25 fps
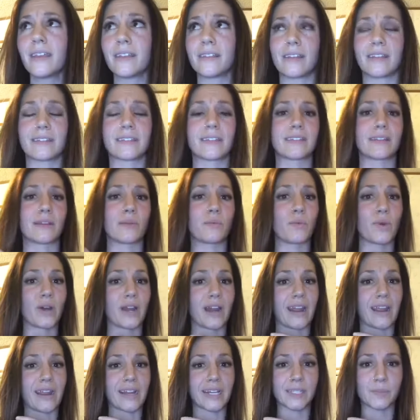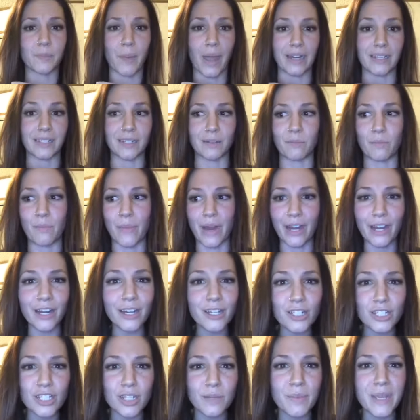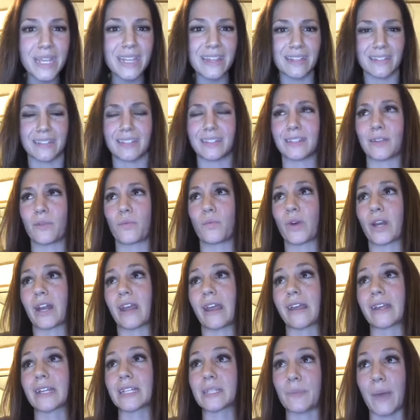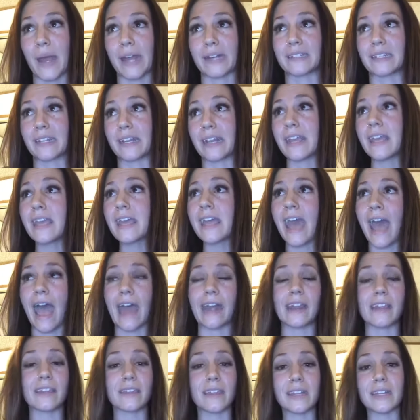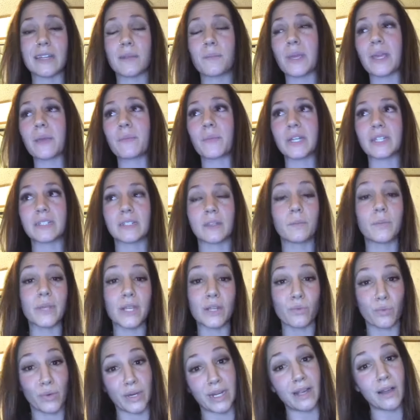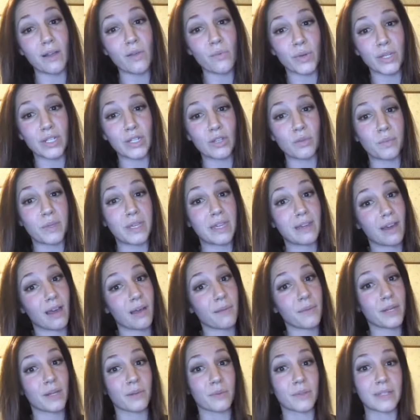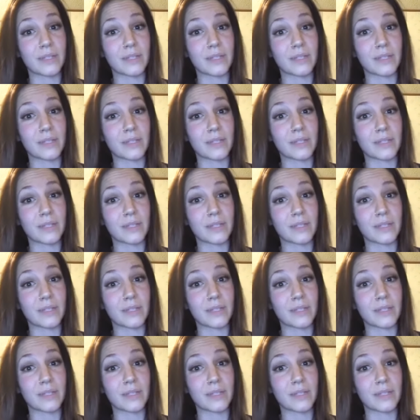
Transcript: this isn't what I expected marriage to be. This isn't what I expected anything to be, but to be real, when you become in a